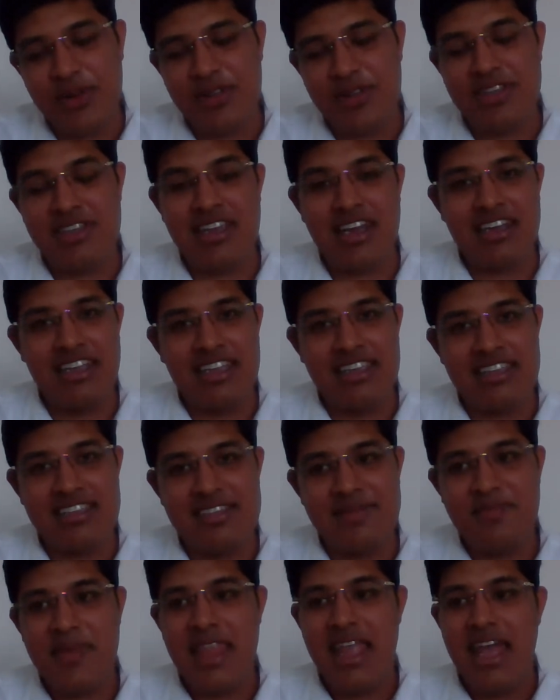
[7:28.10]

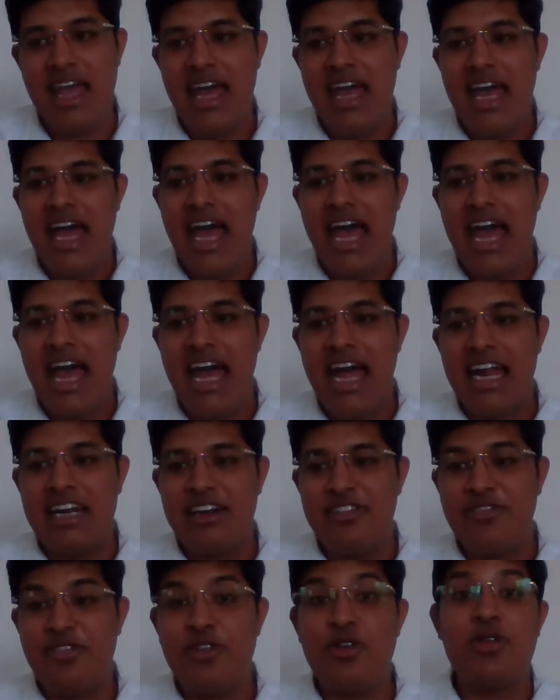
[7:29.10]
studies,
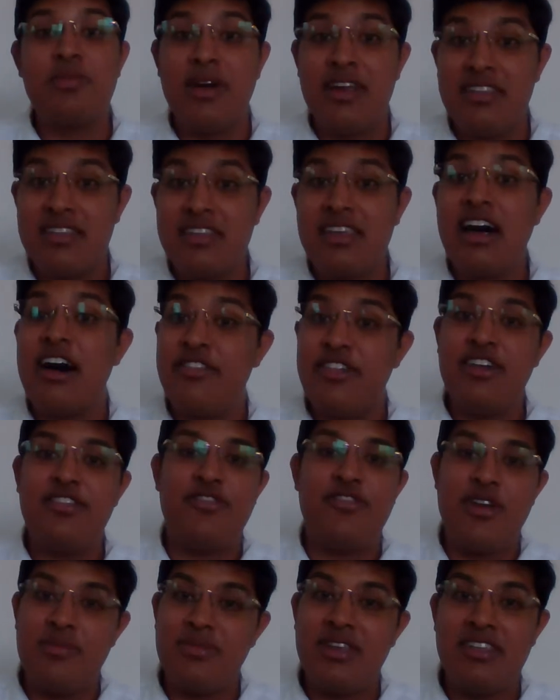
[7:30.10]
and 4 months away
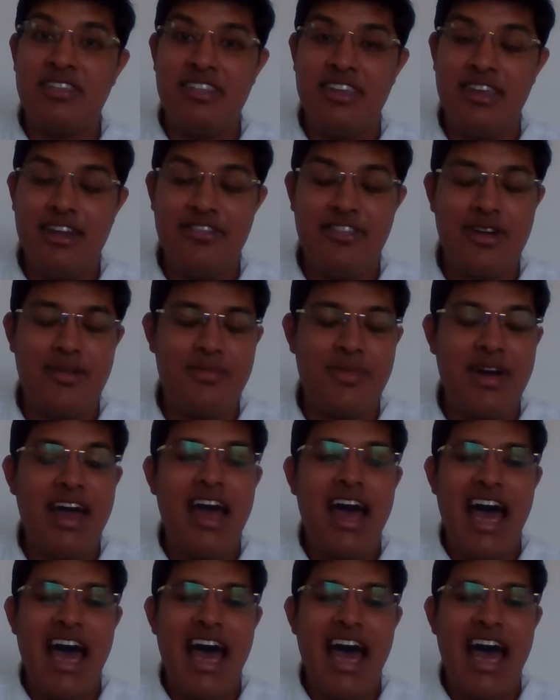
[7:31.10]
from the CA firm.